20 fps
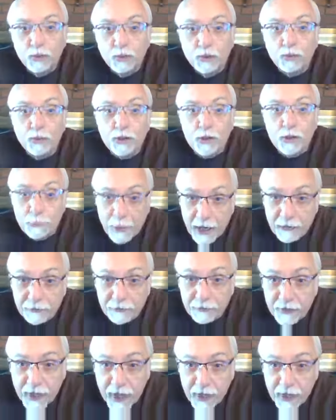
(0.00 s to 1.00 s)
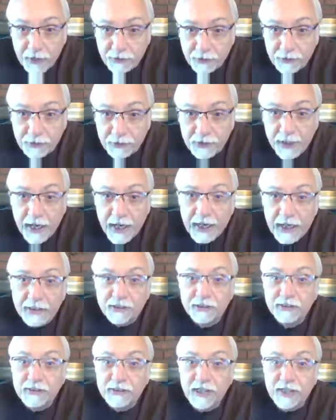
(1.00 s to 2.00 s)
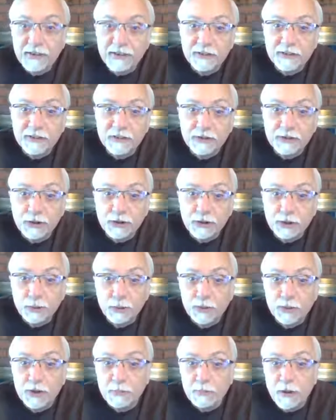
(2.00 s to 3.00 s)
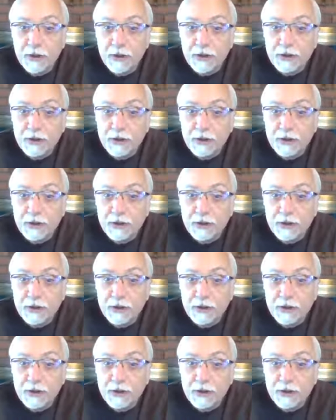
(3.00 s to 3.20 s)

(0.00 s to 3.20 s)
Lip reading: with what you paid for the house, has nothing to do with the